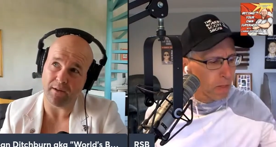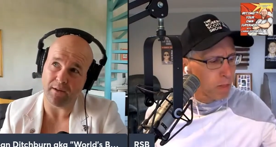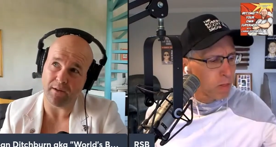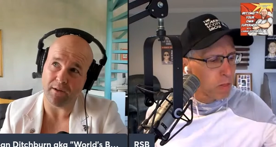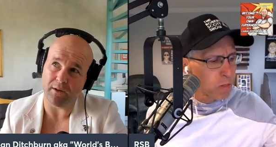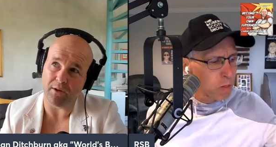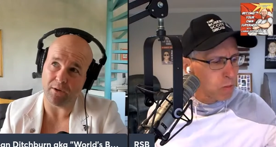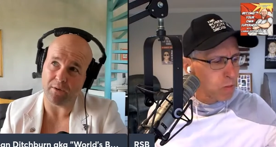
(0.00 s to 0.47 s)
Speaker 1: you
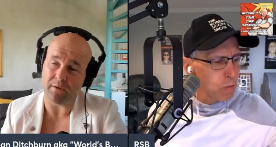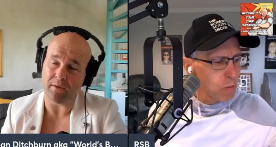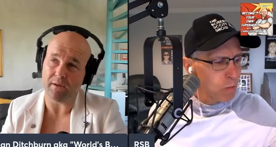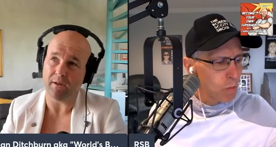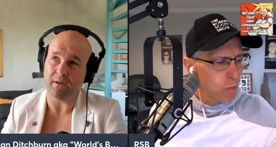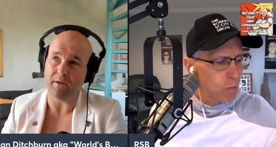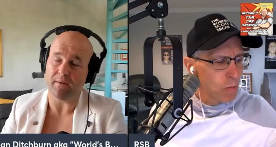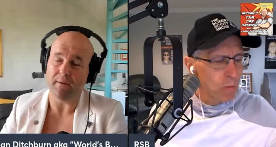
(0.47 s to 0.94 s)
know
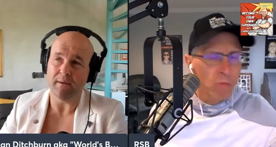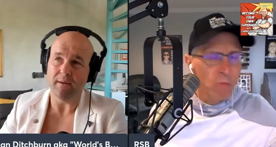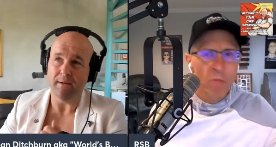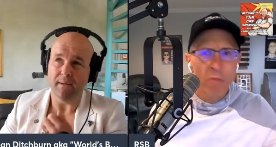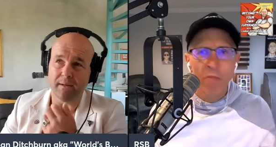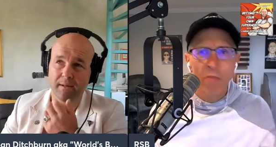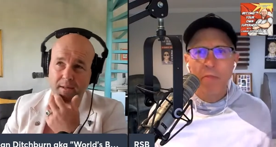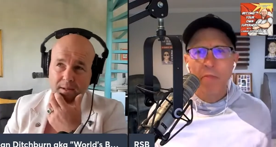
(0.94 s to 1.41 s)

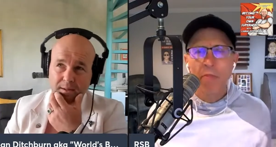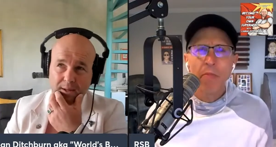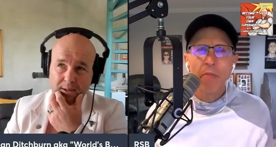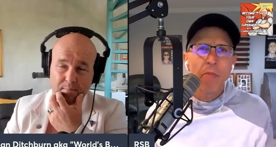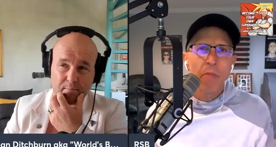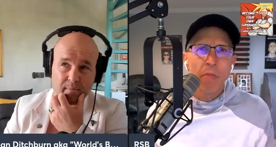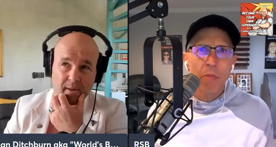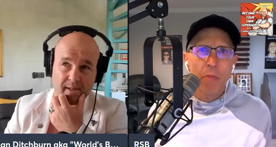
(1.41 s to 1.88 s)

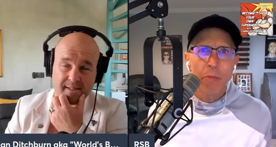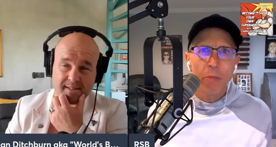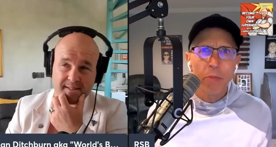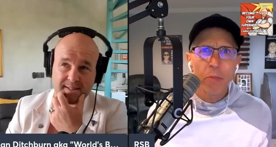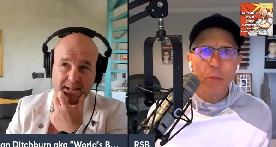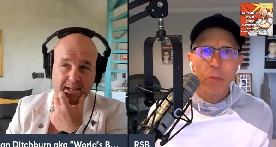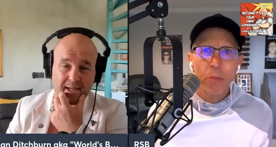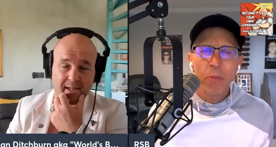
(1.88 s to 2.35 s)
that that
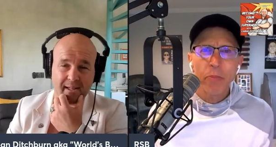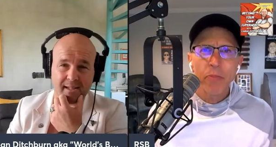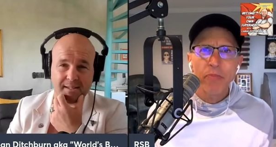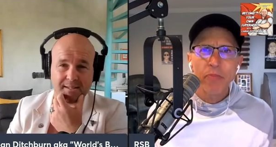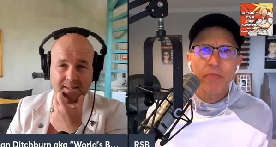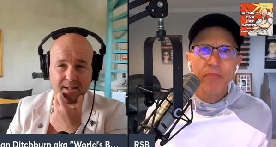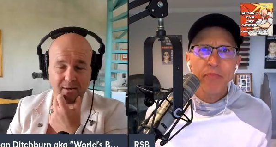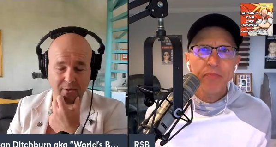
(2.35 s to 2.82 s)
staying in
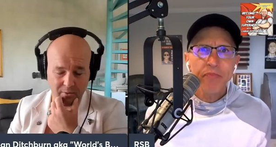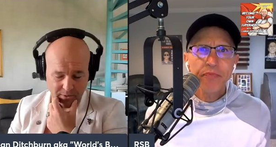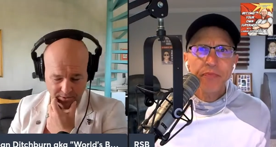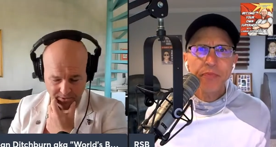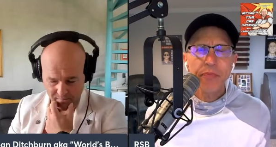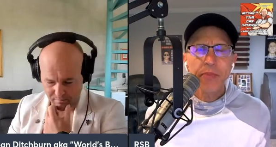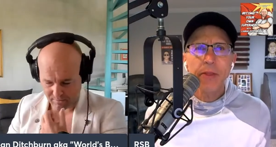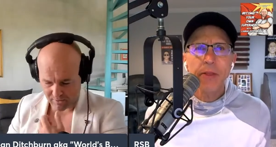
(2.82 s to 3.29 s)

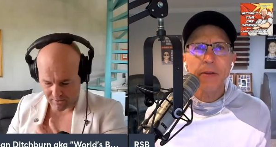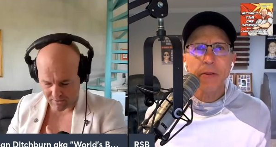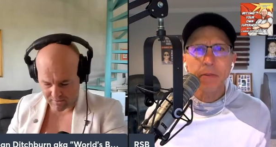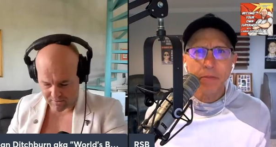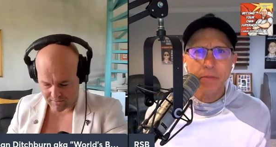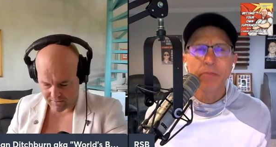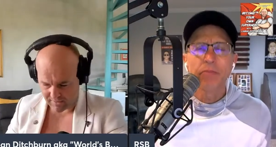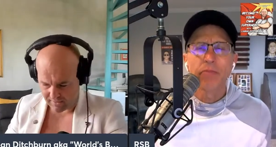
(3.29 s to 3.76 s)
integrity
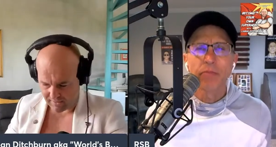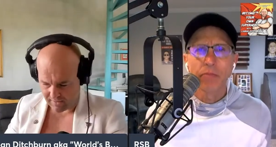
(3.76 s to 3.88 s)
because